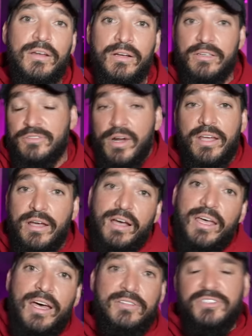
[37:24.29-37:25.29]
Because, right?
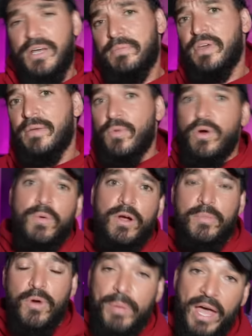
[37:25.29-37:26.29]
Again, same thing, more
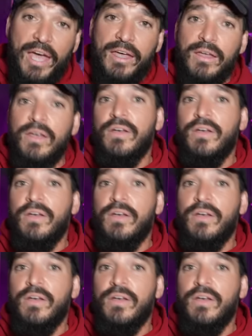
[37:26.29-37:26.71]
work, more pay.